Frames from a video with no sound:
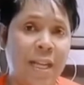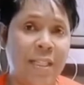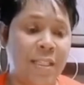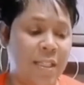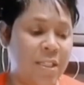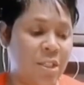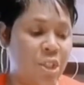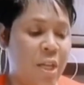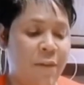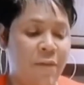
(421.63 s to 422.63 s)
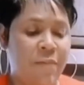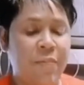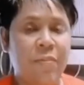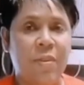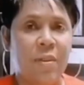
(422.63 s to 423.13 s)
is a chef.
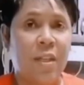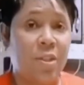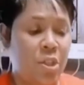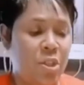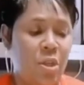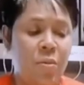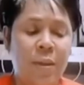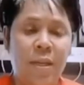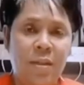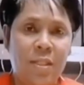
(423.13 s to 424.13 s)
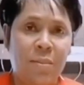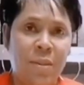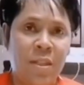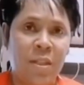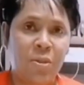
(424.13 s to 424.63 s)
She told me some of the
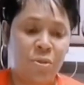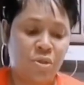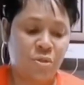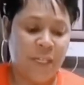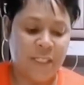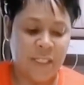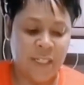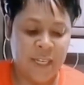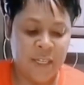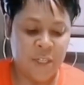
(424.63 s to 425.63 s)
little tricks that they do